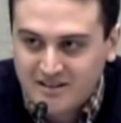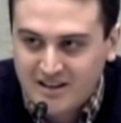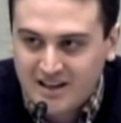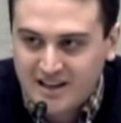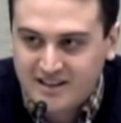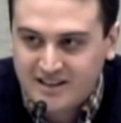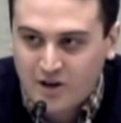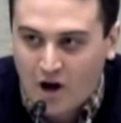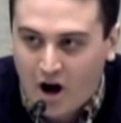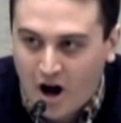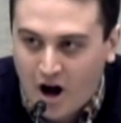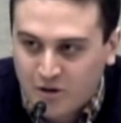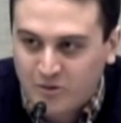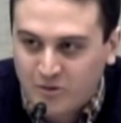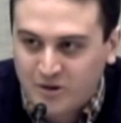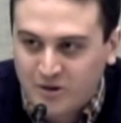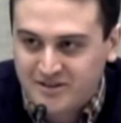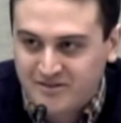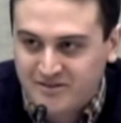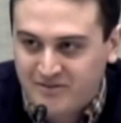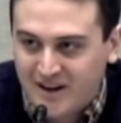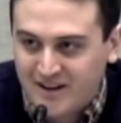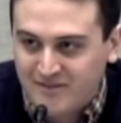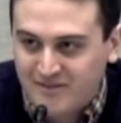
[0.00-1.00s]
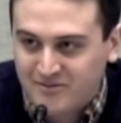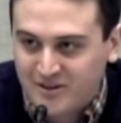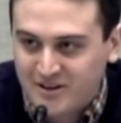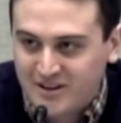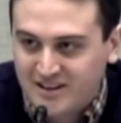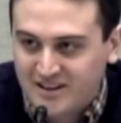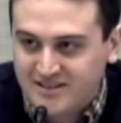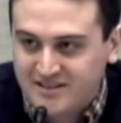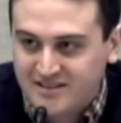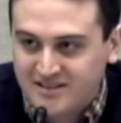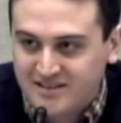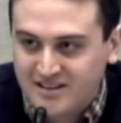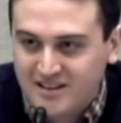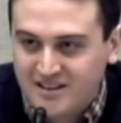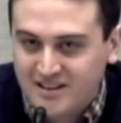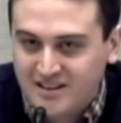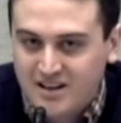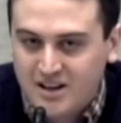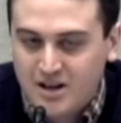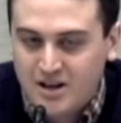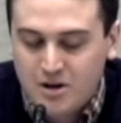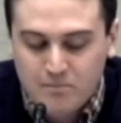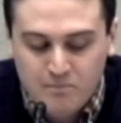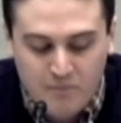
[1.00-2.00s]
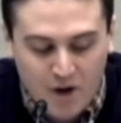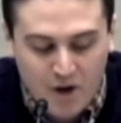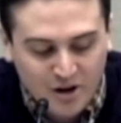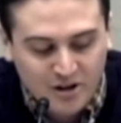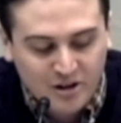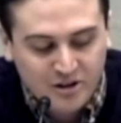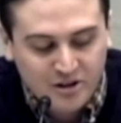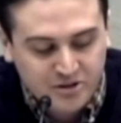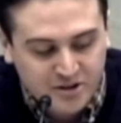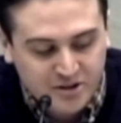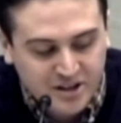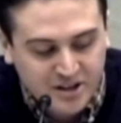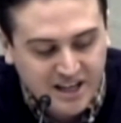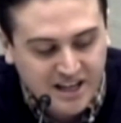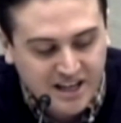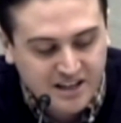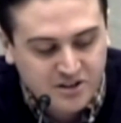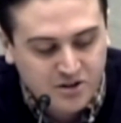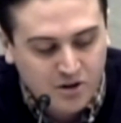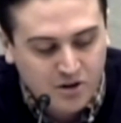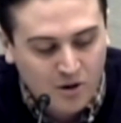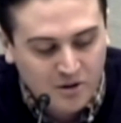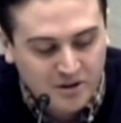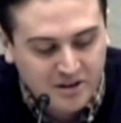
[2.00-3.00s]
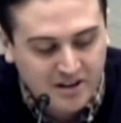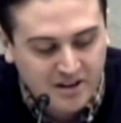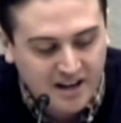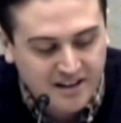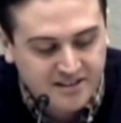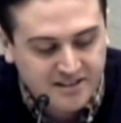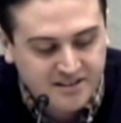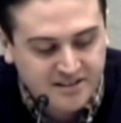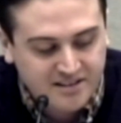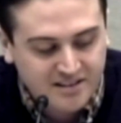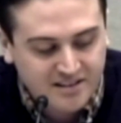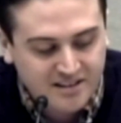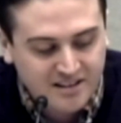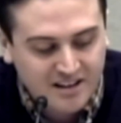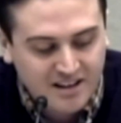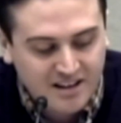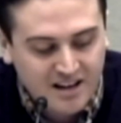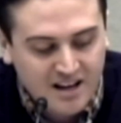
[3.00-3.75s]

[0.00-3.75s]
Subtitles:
It's awkward to fight for this. Martin Luther King told us